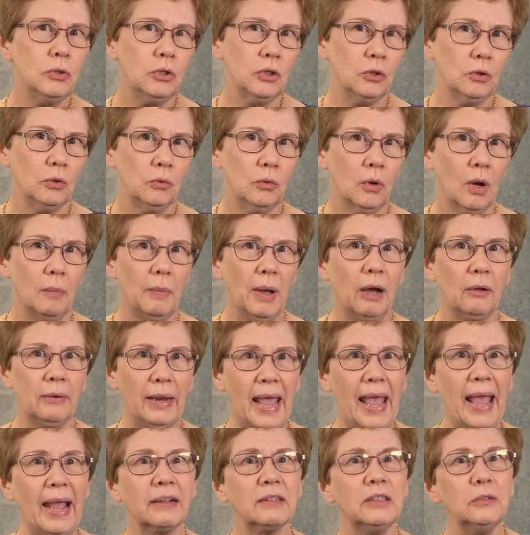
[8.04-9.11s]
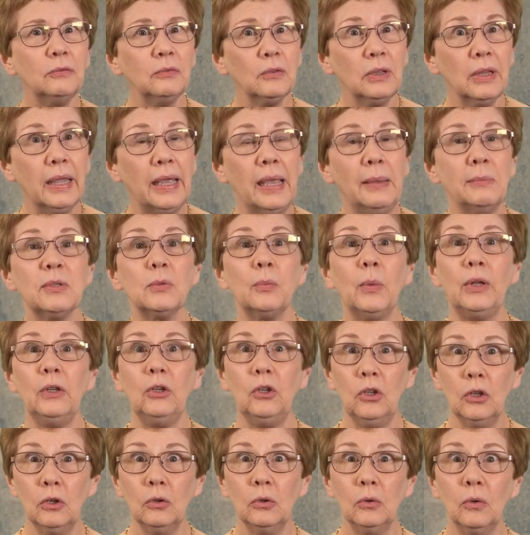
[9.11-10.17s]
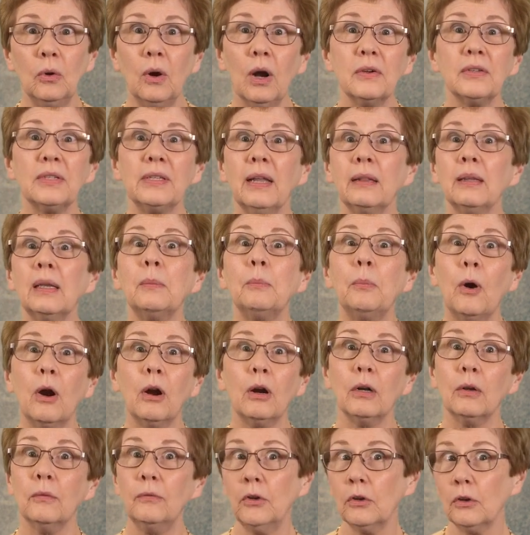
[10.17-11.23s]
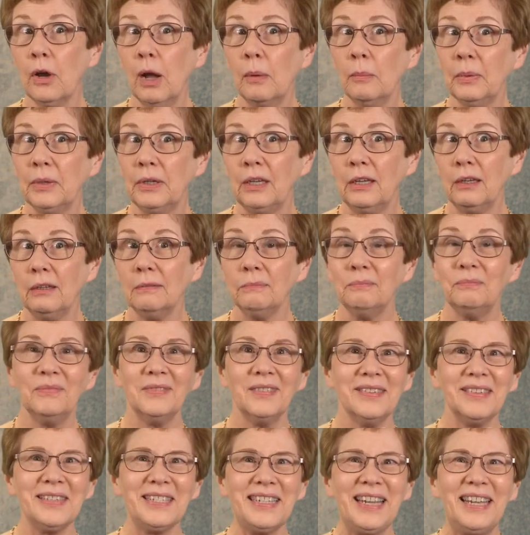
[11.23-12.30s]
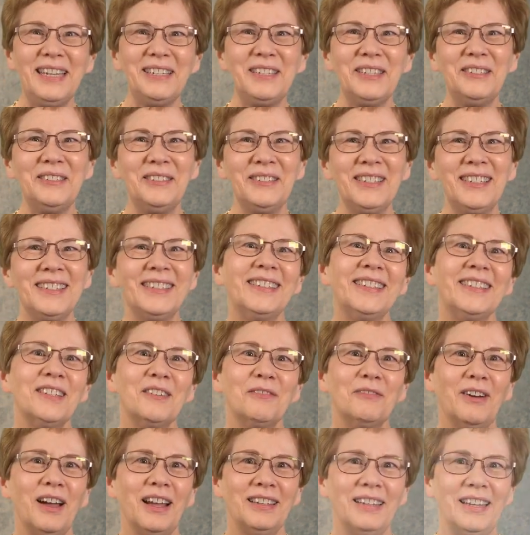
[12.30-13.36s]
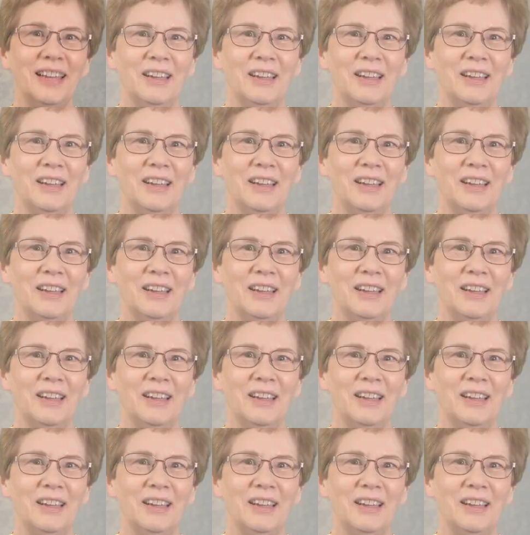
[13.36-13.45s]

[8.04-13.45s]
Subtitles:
do about active claims when you are selling part of your company? Stay tuned to find